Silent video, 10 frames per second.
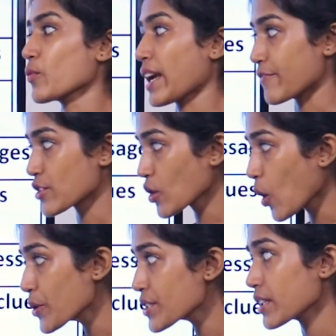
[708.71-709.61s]
We have
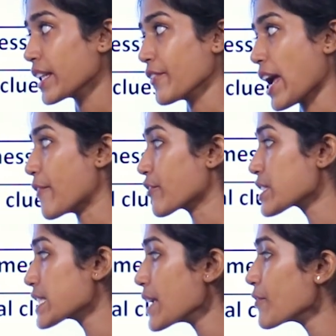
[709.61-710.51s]
source, then we have
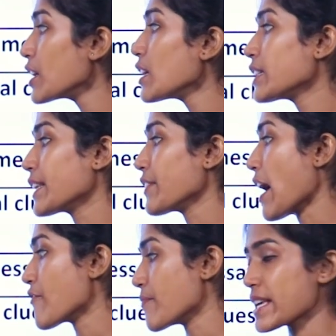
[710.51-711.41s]
receiver, then we
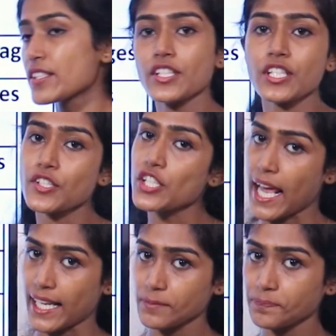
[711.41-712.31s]
have message and
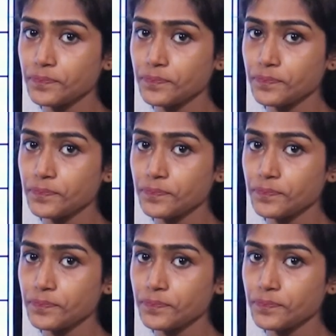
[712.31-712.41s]
channel.